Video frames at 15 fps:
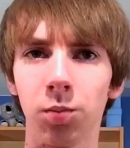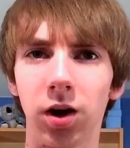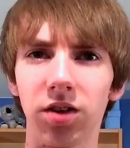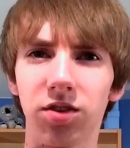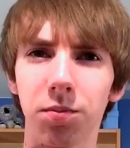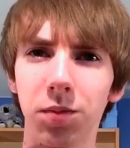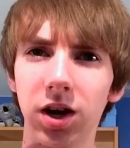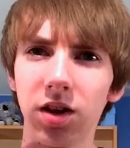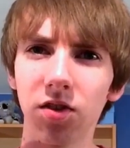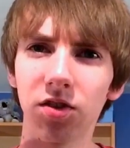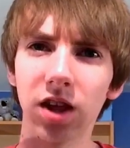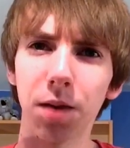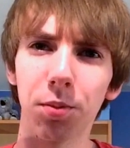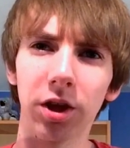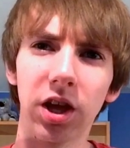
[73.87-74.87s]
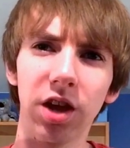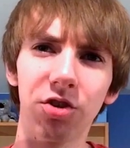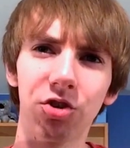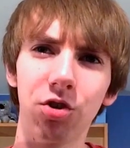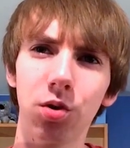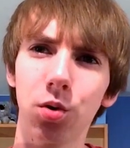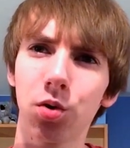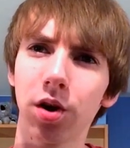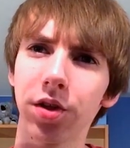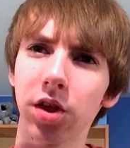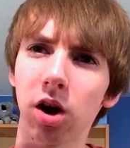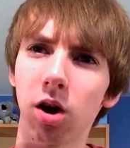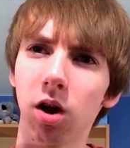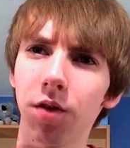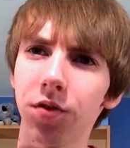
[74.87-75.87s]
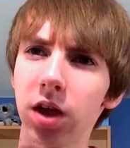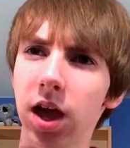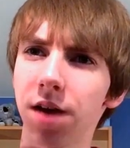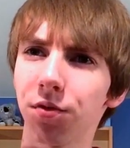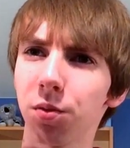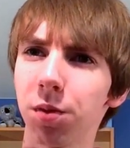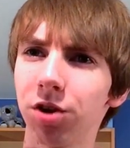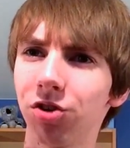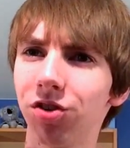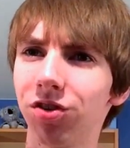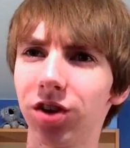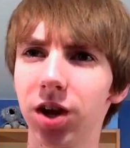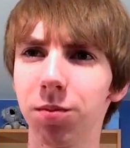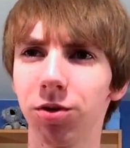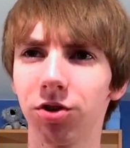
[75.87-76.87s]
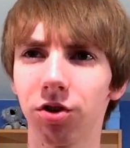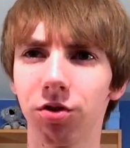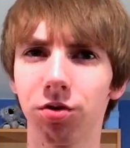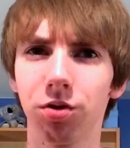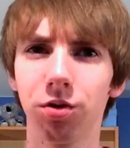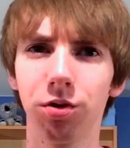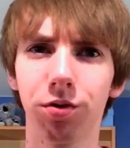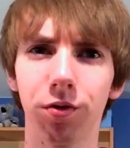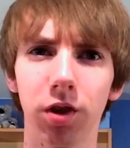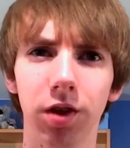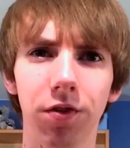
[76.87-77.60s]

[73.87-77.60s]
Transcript: By submitting this application, you agree that all of the aforementioned statements are truthful.